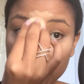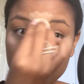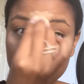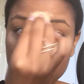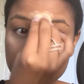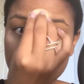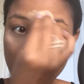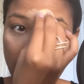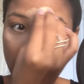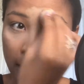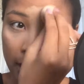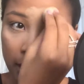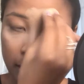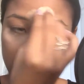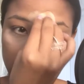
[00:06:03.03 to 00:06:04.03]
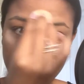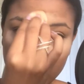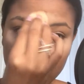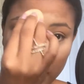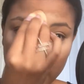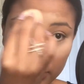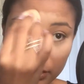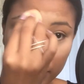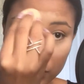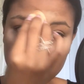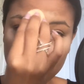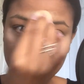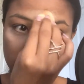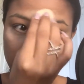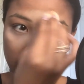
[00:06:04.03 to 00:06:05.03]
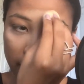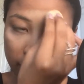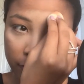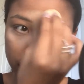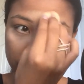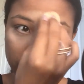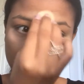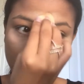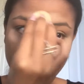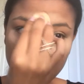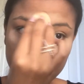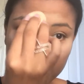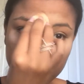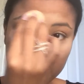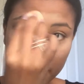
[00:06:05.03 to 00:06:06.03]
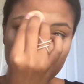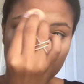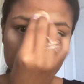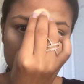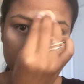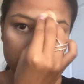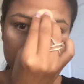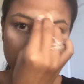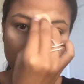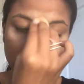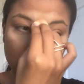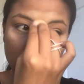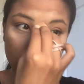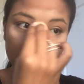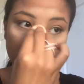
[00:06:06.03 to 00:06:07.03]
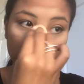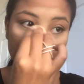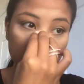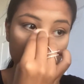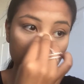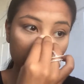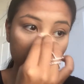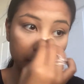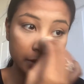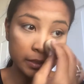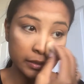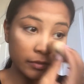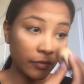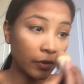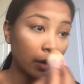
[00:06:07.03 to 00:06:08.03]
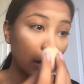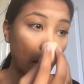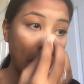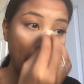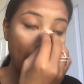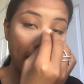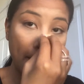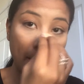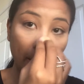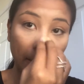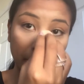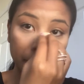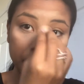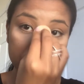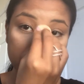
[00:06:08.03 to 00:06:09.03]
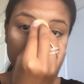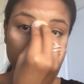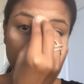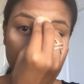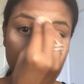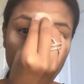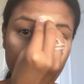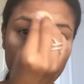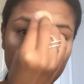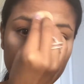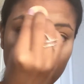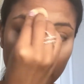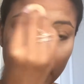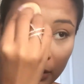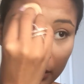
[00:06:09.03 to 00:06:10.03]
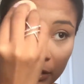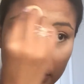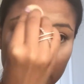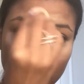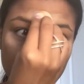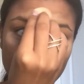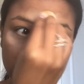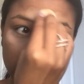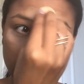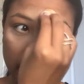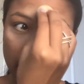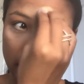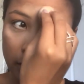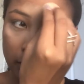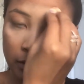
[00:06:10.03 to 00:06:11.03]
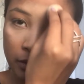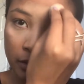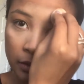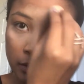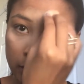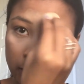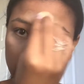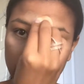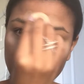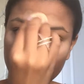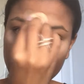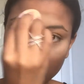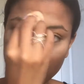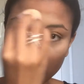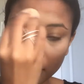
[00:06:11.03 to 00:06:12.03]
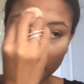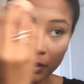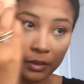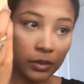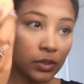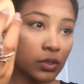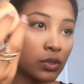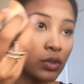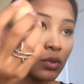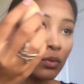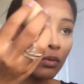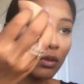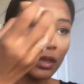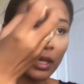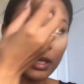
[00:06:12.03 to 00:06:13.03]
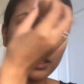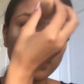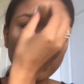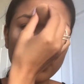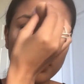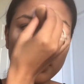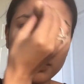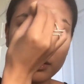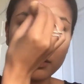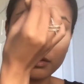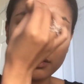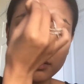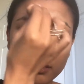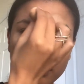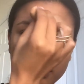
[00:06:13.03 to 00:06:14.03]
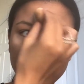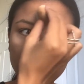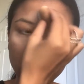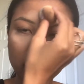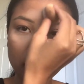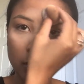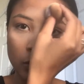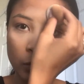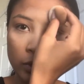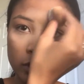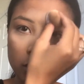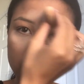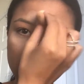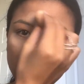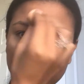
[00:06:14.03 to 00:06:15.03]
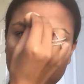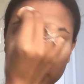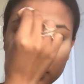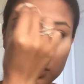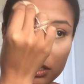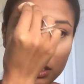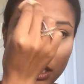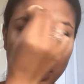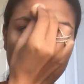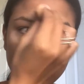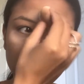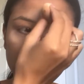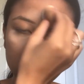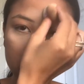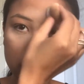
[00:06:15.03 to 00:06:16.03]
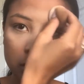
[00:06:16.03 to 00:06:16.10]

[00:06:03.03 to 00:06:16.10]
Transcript: other day, and I got lunch with my friend, and she was like, oh, your makeup looks different. And I was like, yeah, I did this whole thing, this new thing with my concealer.